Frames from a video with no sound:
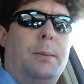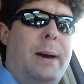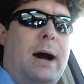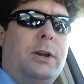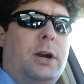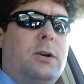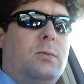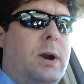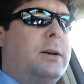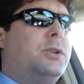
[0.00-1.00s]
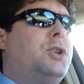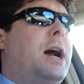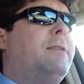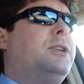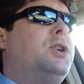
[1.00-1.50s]
about your reckless
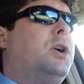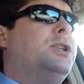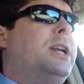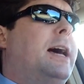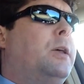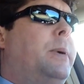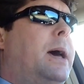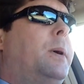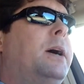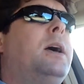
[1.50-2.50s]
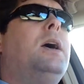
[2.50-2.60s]
driving charge in Alabama,